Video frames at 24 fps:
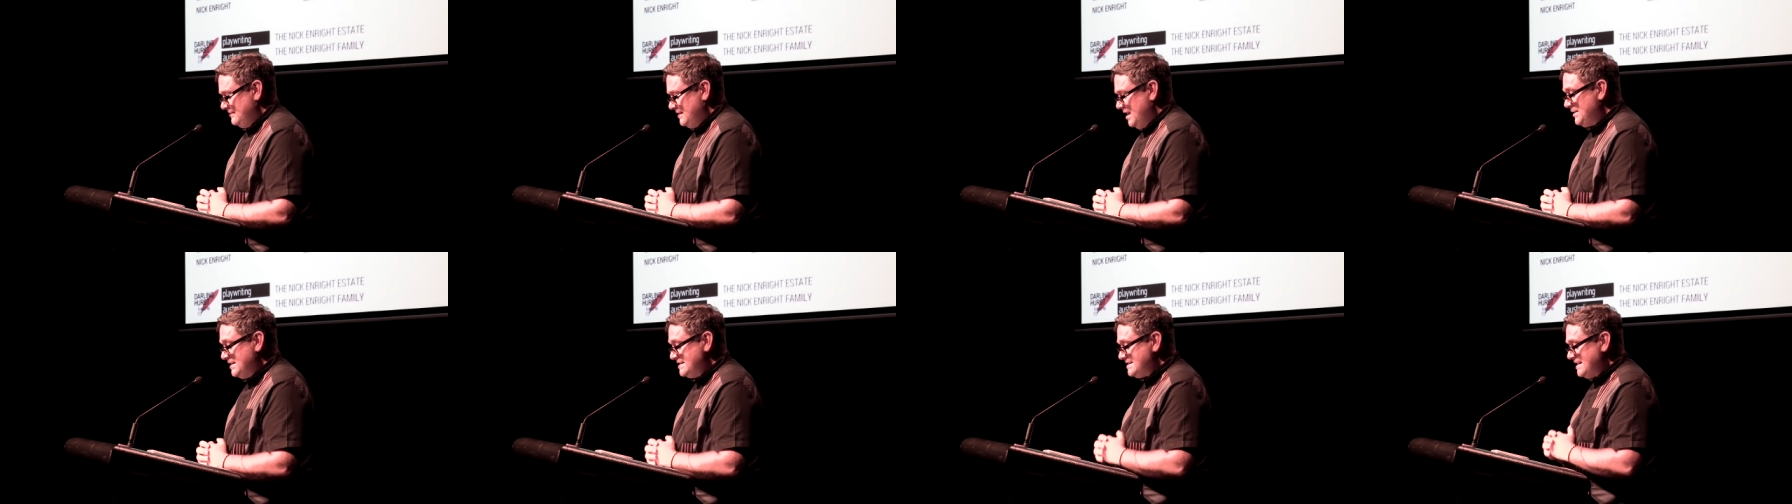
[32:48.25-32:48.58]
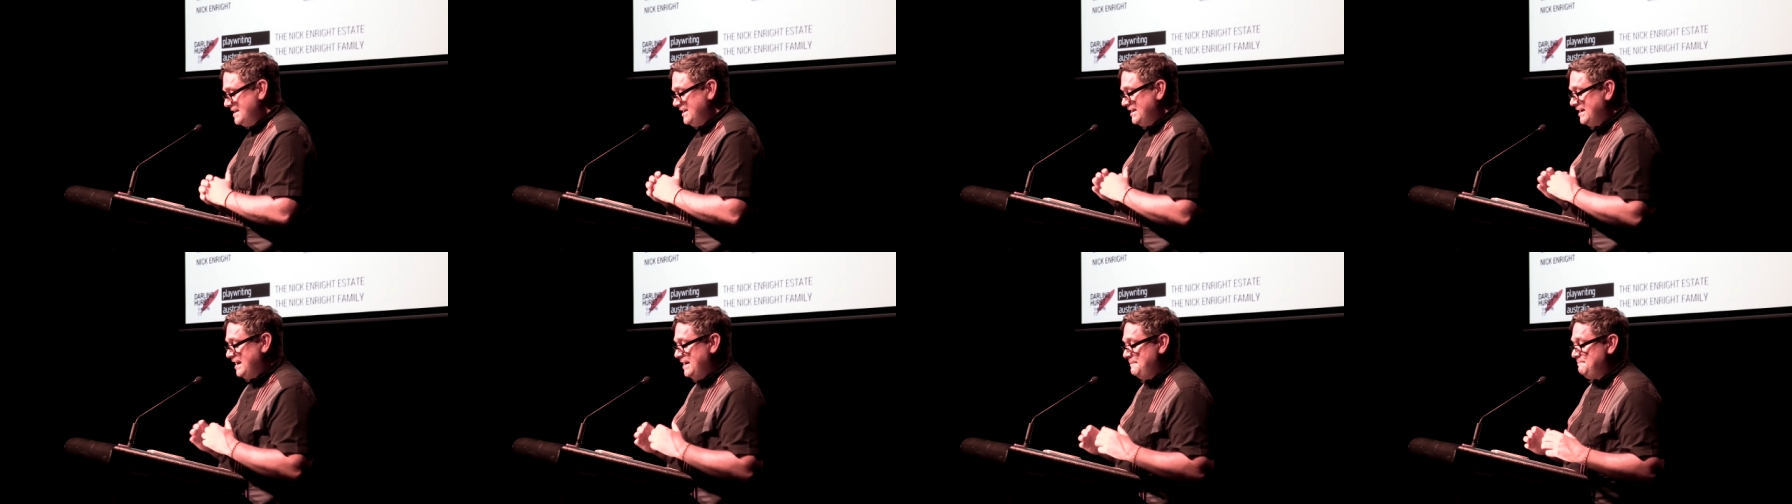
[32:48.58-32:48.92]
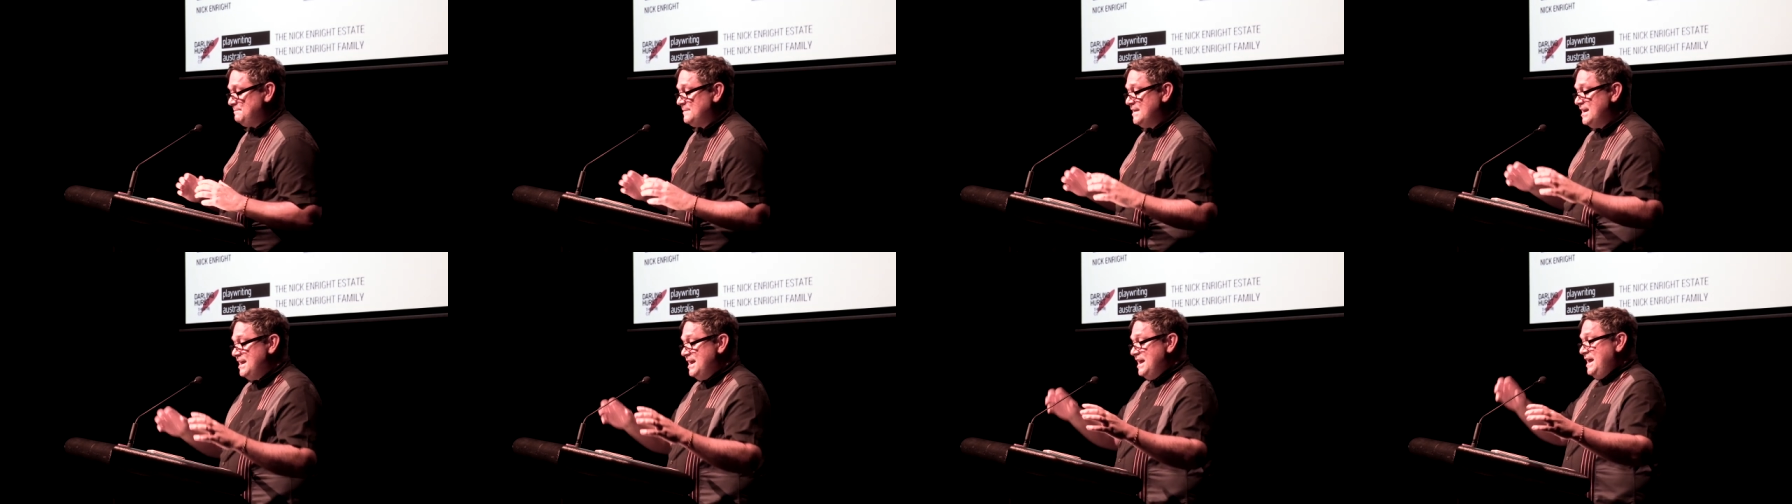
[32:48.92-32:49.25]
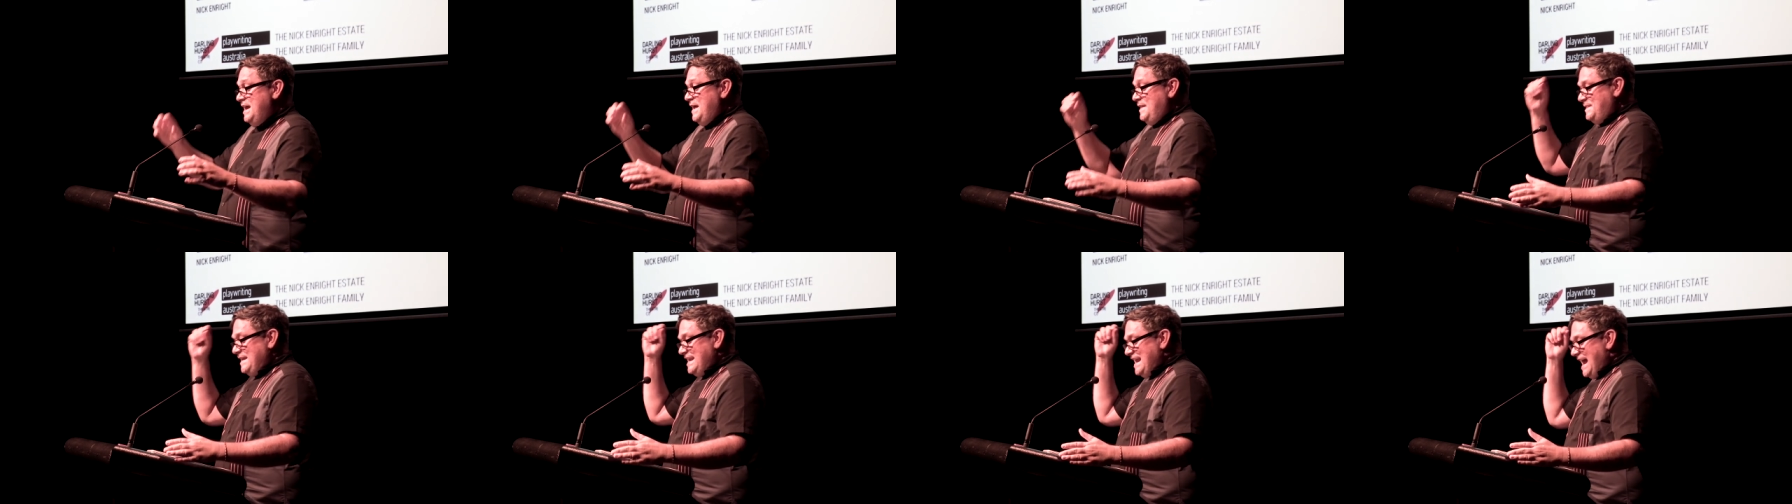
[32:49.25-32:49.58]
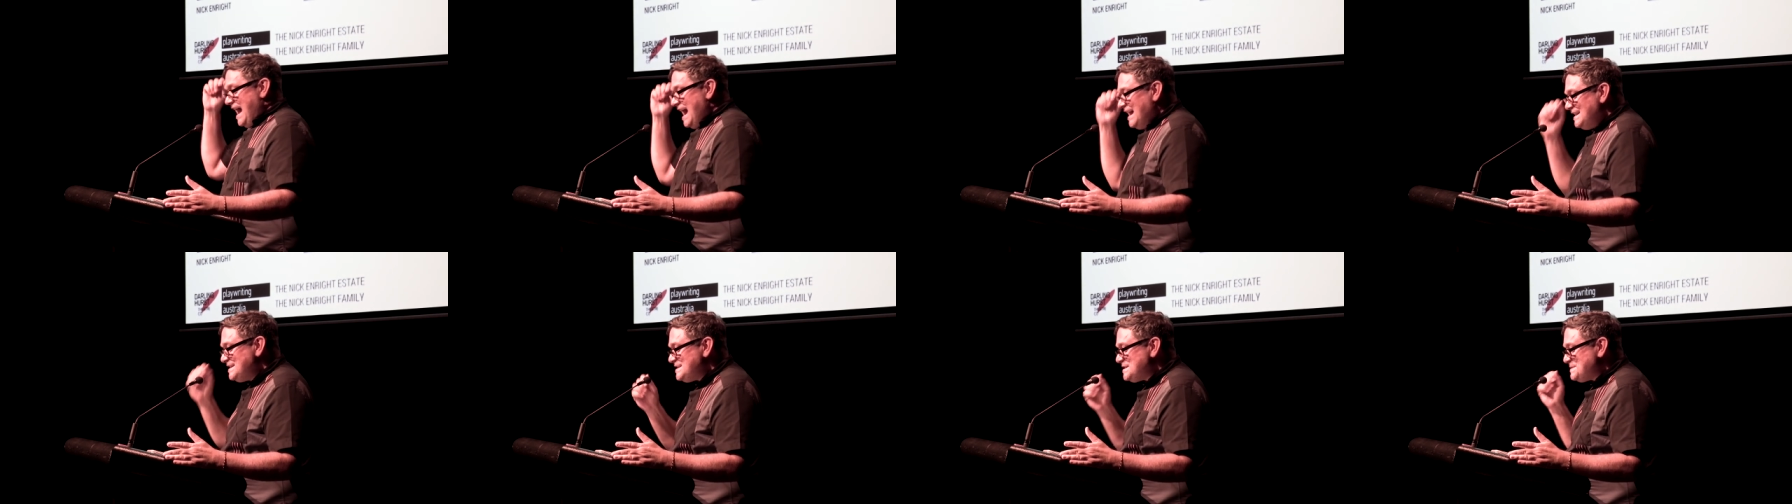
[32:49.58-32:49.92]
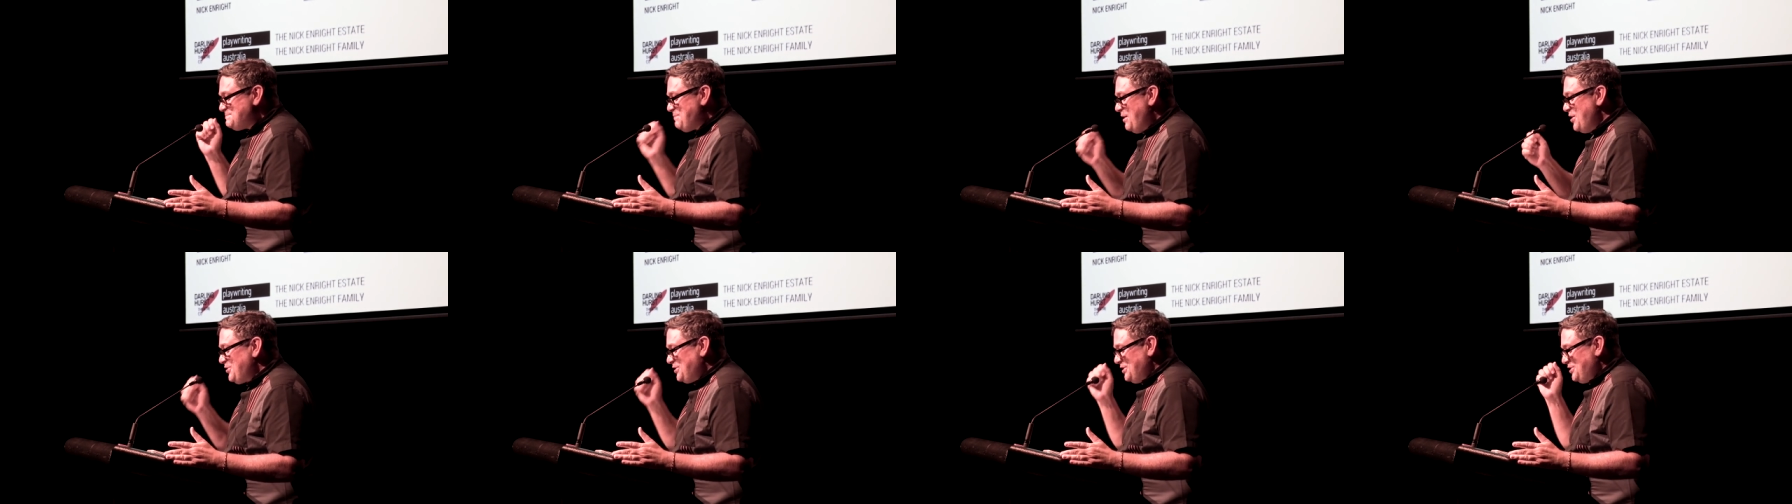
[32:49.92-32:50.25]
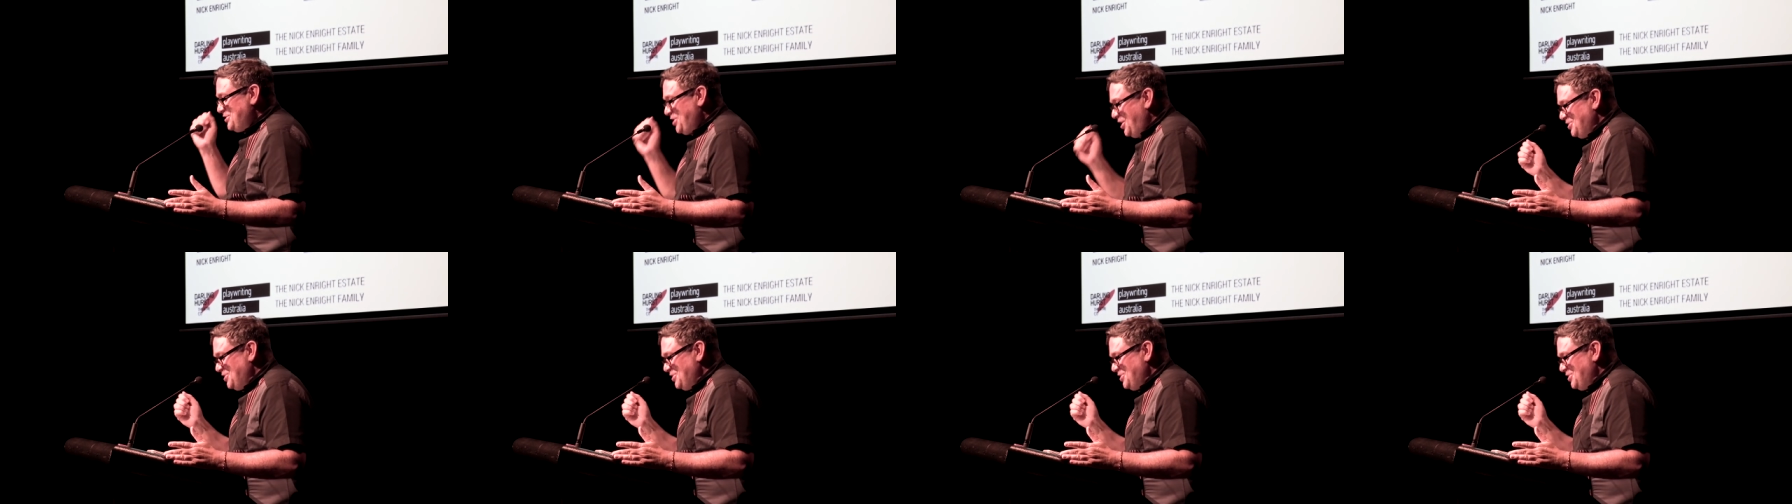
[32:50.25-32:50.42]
I'm going to say that again. The unspoken